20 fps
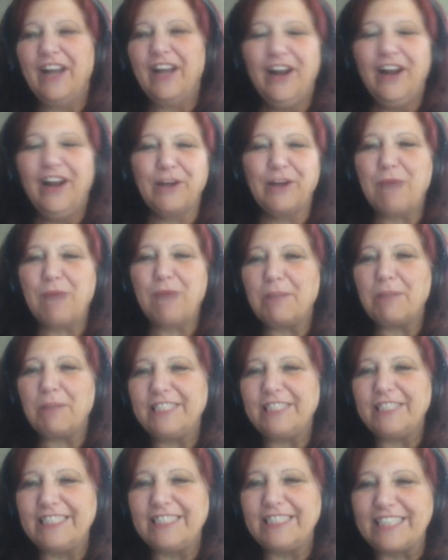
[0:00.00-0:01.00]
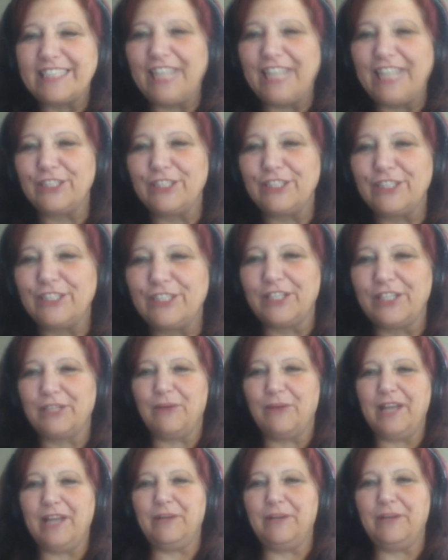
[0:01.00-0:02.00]
her, mama didn't teach her the
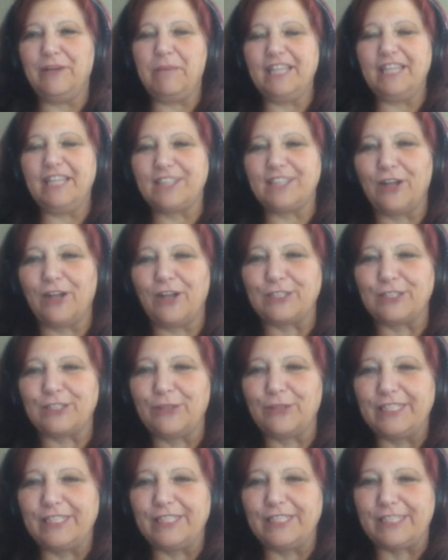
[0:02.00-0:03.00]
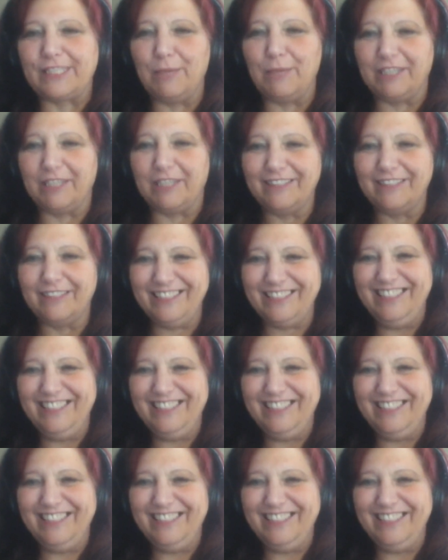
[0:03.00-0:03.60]
way a man's heart's through his stomach.